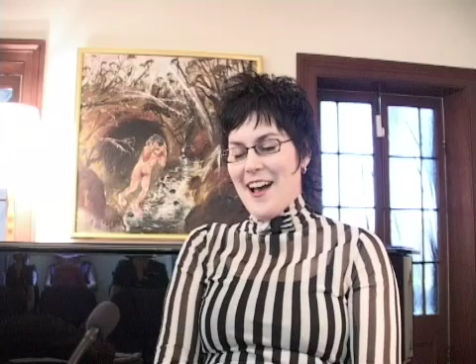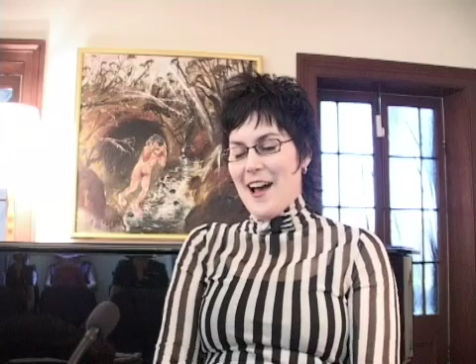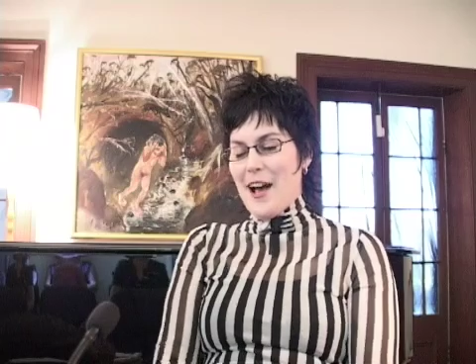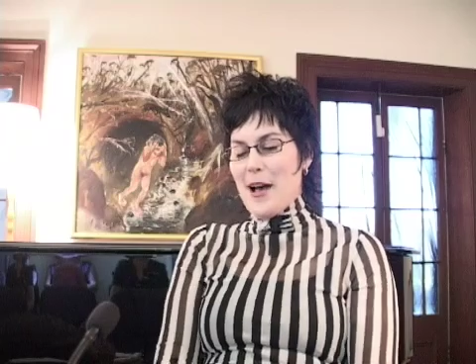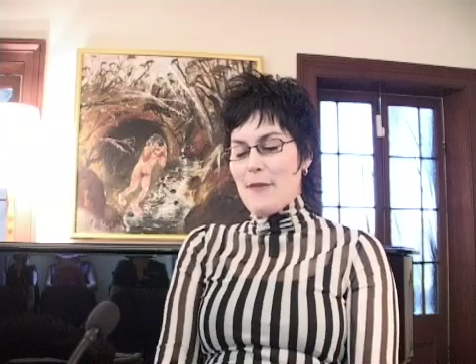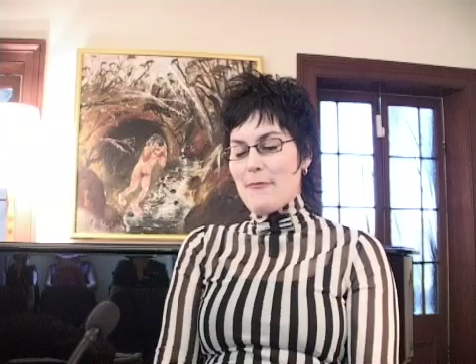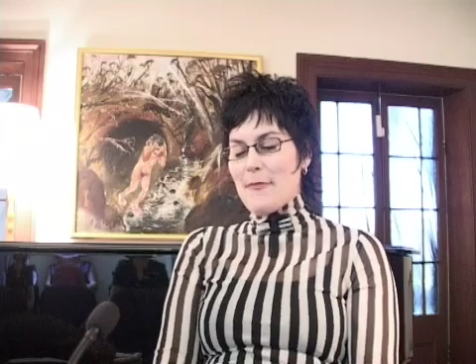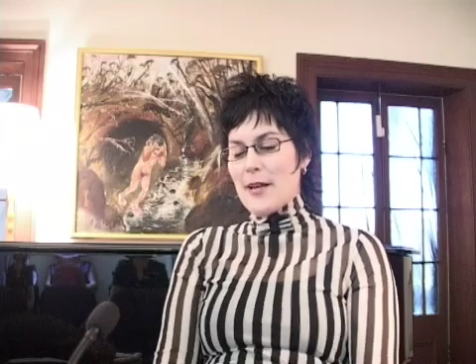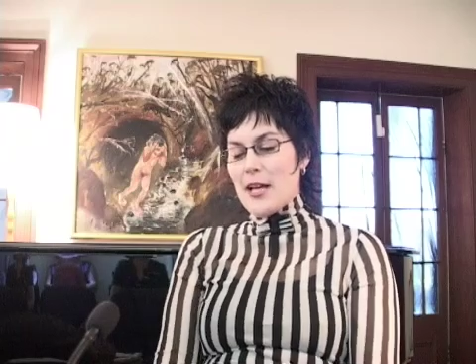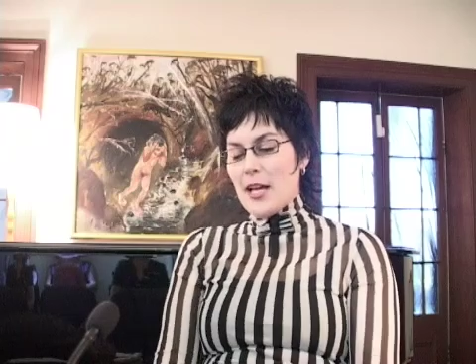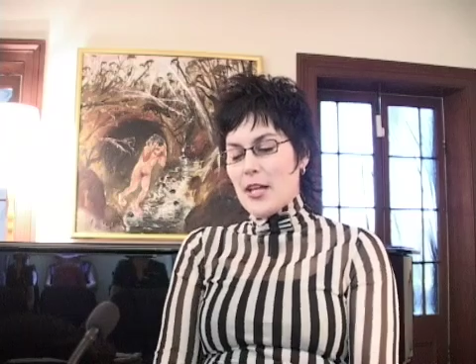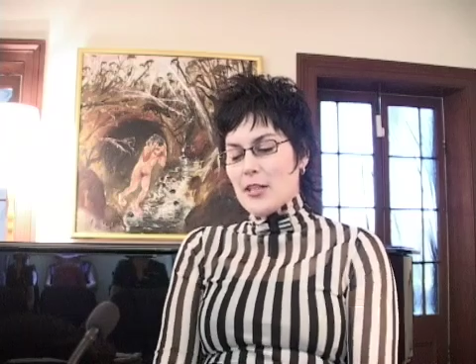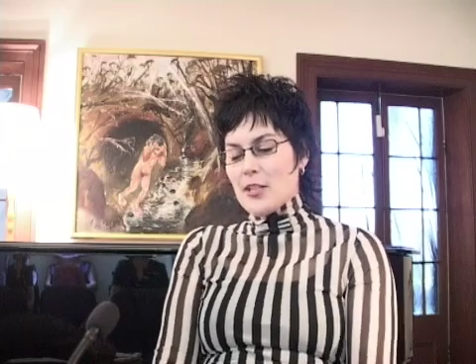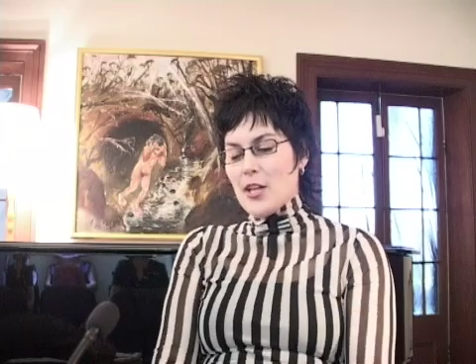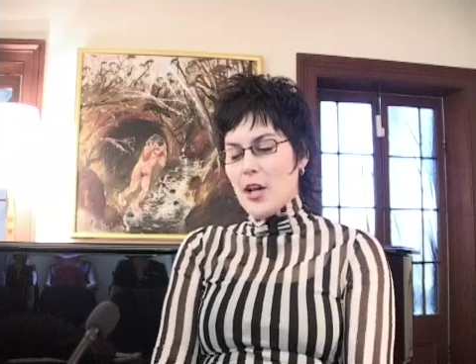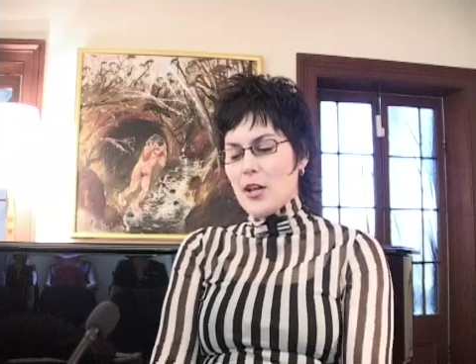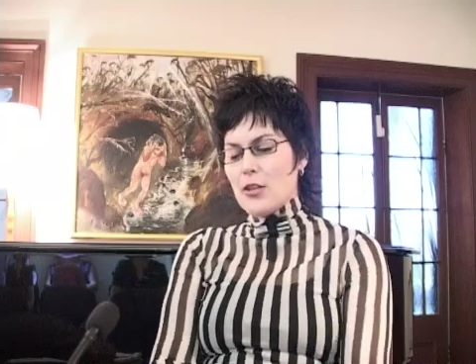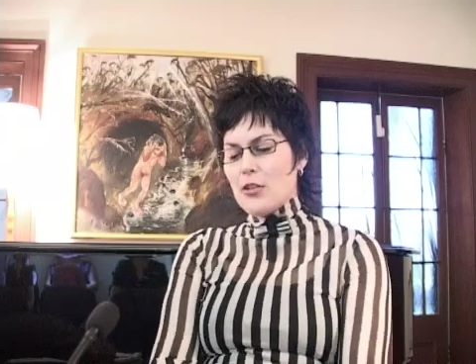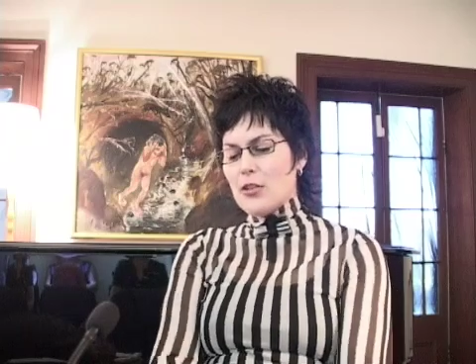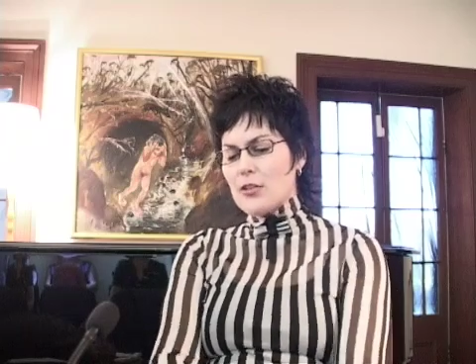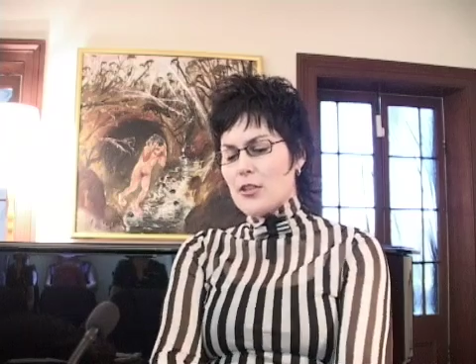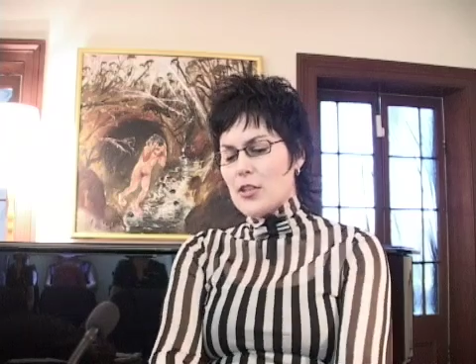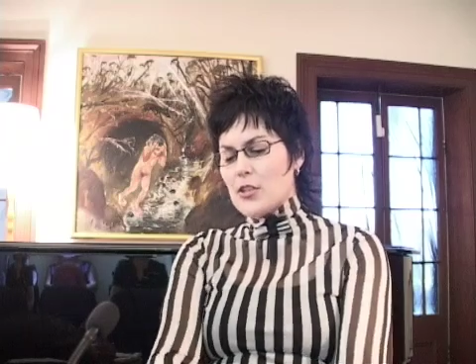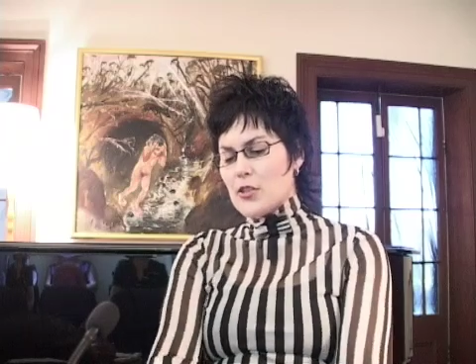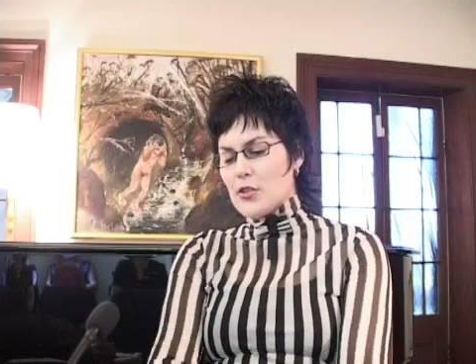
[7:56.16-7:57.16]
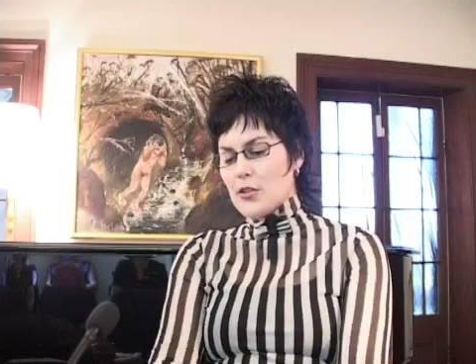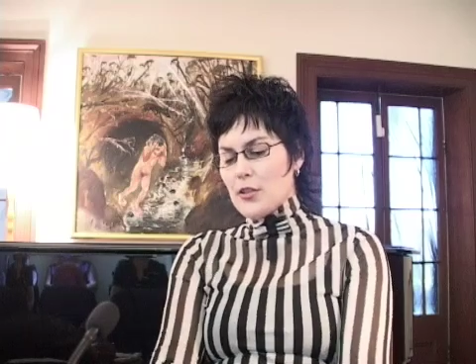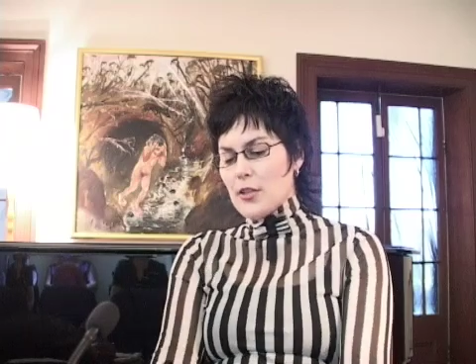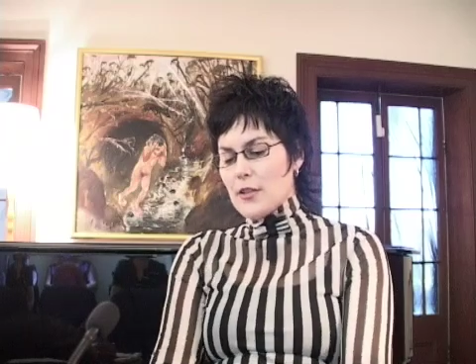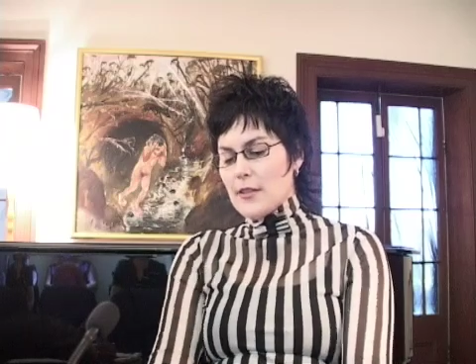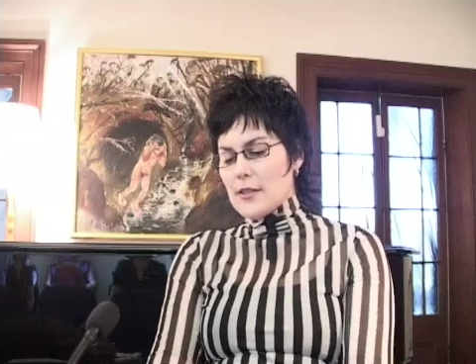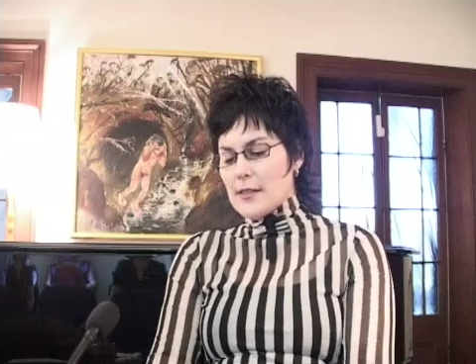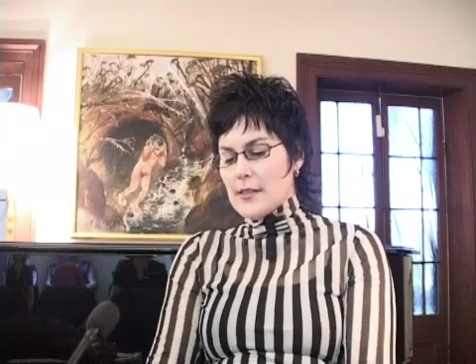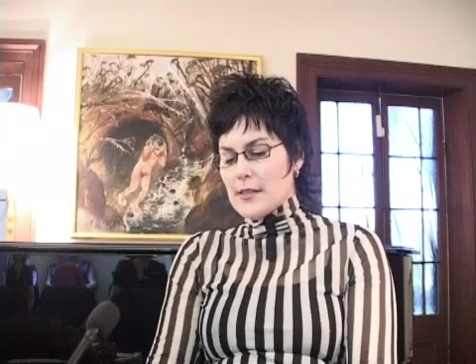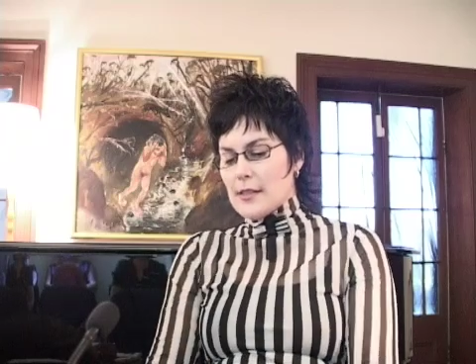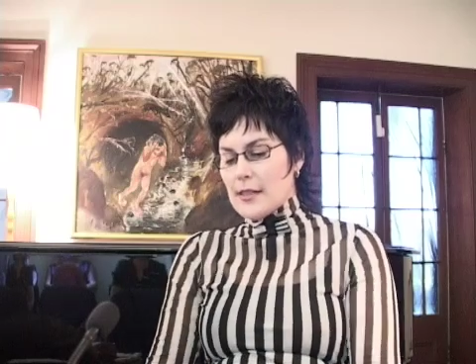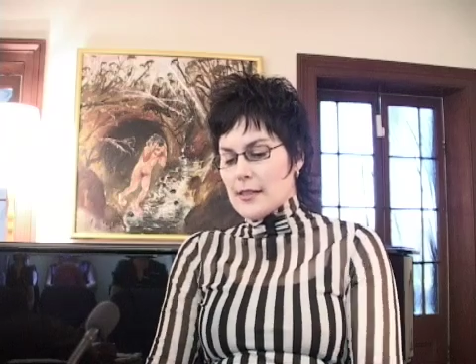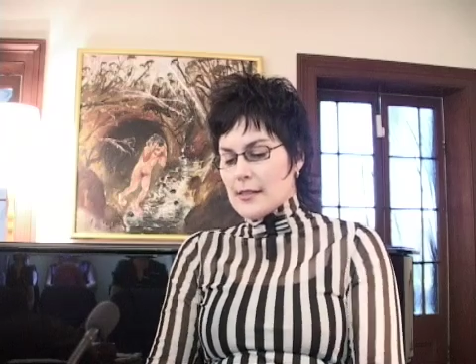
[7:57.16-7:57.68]
No, look, the
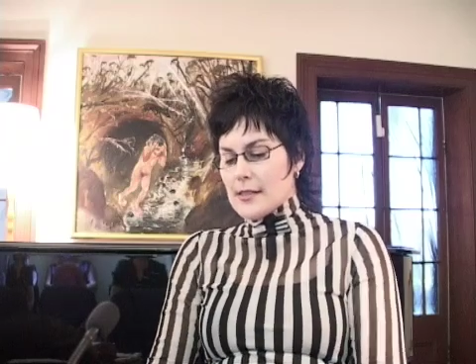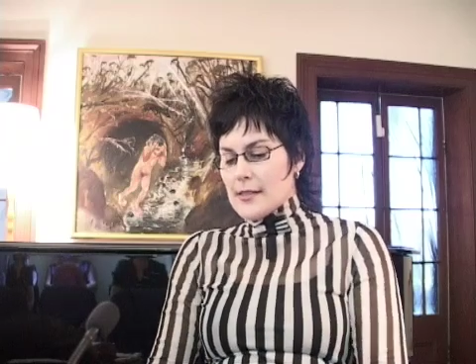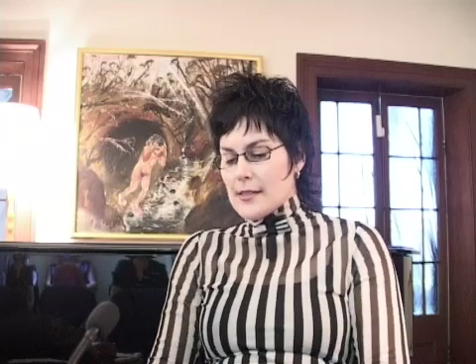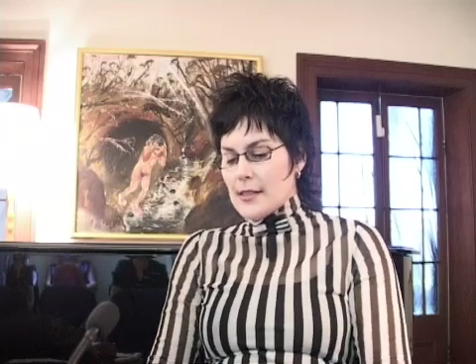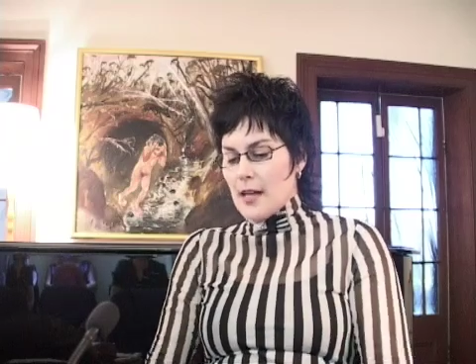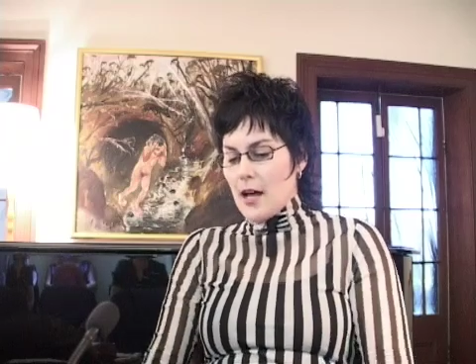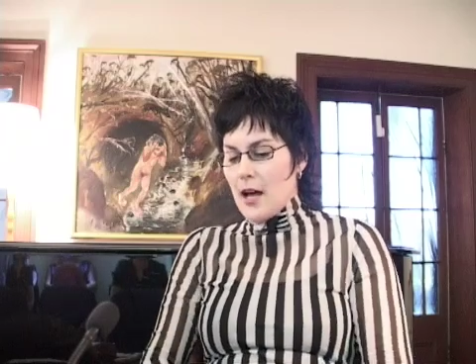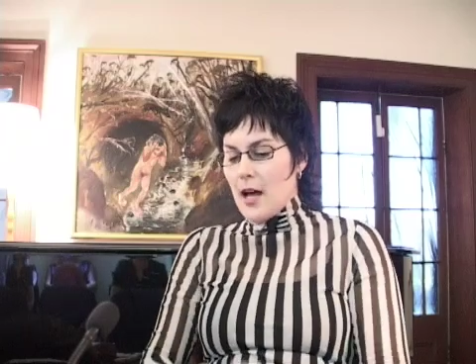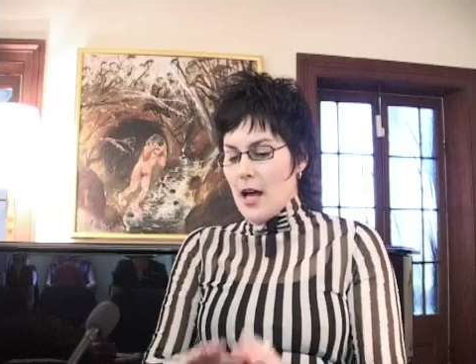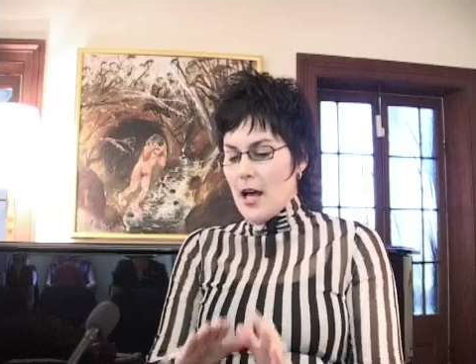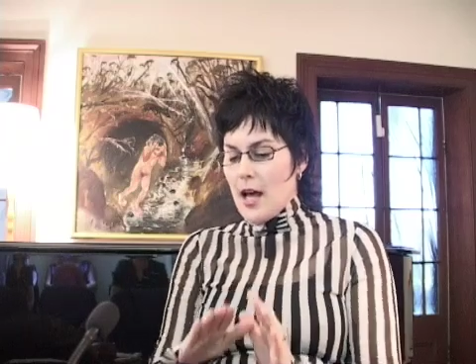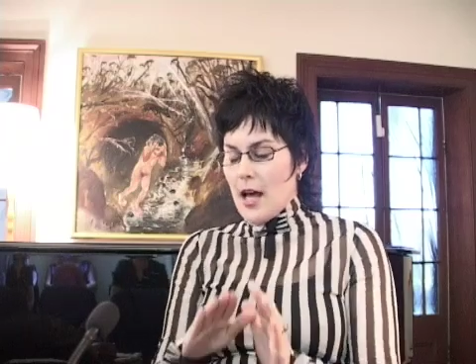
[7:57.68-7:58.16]
truth is this.